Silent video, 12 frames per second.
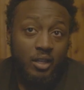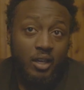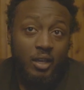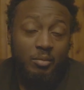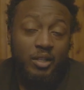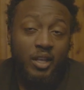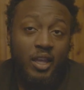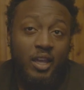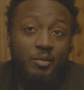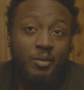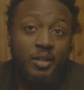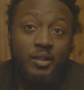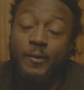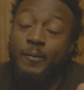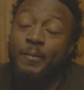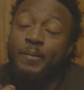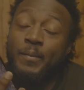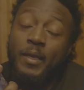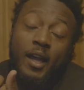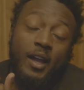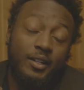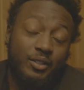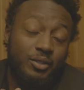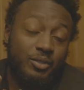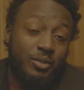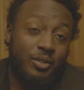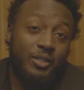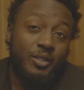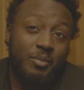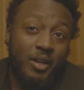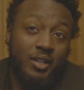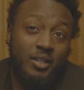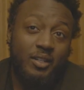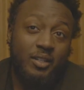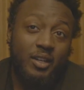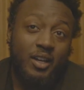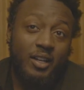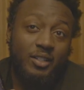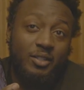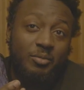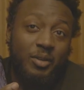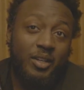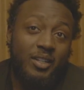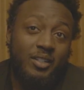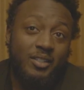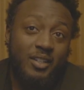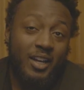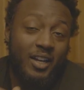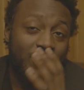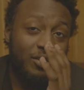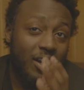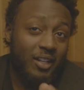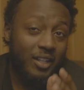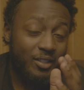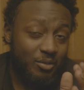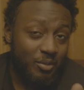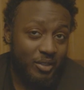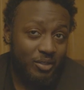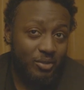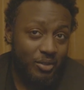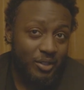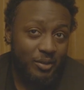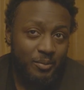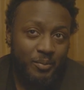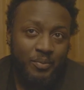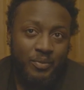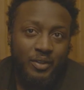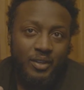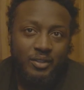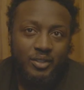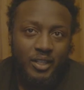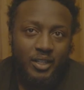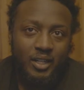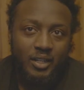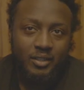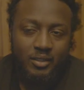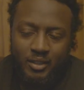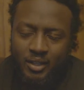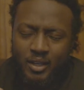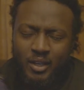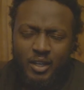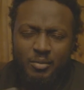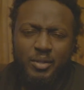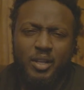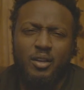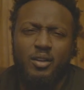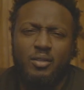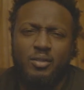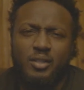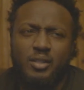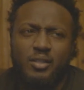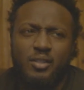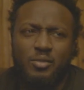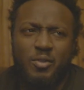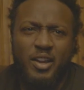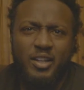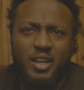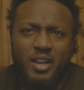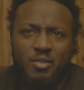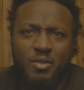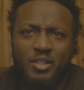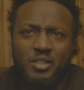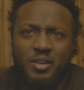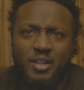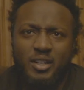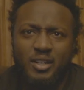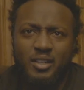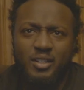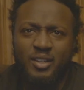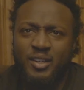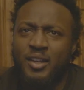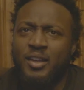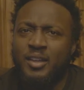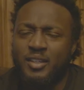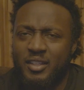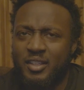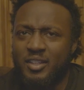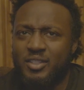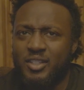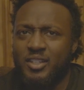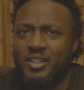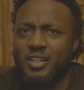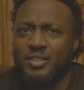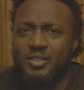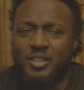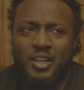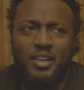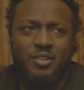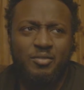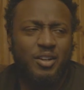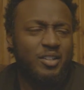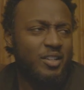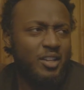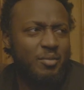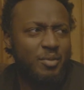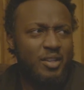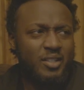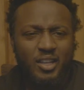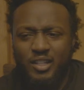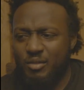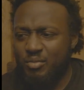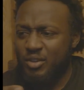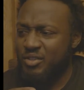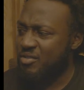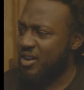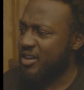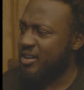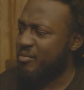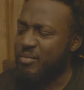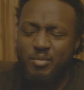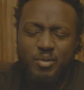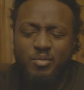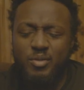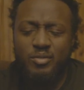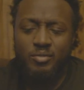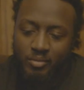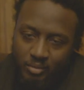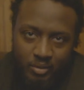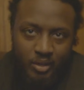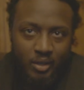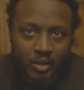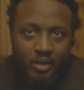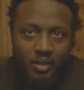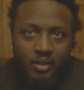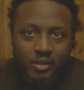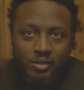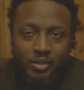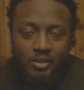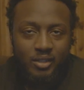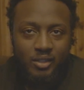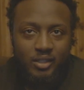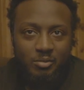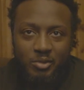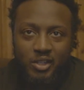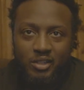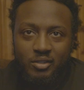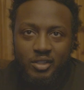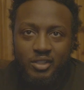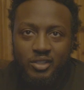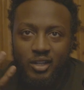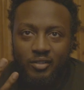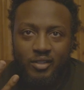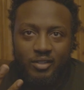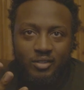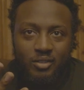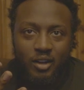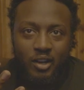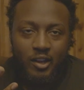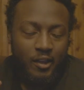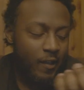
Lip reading: go ahead and be like, hey man, I got your stories on my I got your page, I got your highlights on my story. Go check it out. And be like, oh shit, oh, right now I can watch it right now? Yeah, go check it out. Then they gonna walk to their man and say, hey look bro, you right here. Boom, boom, boom. You gonna turn up all the way just off the story.